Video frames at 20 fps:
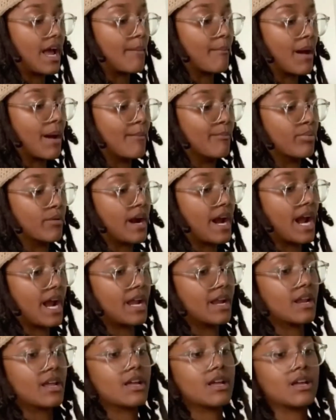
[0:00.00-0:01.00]
my
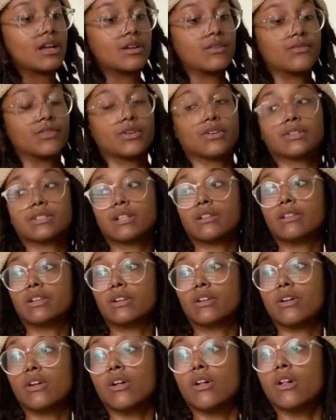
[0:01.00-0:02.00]
brain feels a
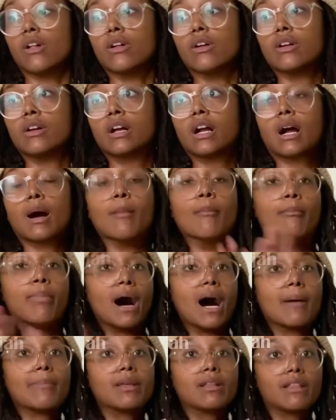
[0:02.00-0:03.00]
little
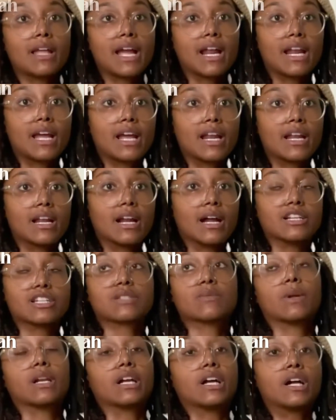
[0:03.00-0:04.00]
combobulated and I just
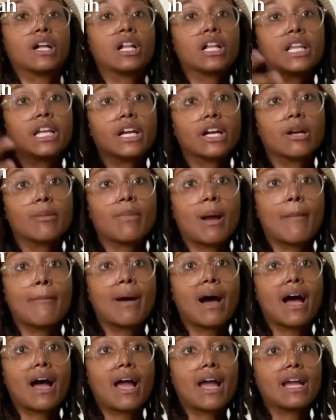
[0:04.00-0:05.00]
want to clear my
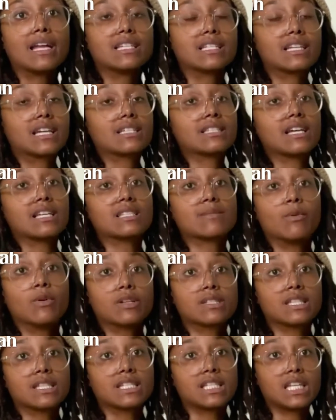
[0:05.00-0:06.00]
mind because I smoke
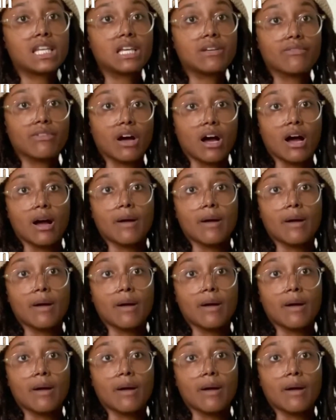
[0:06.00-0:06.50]
sativa.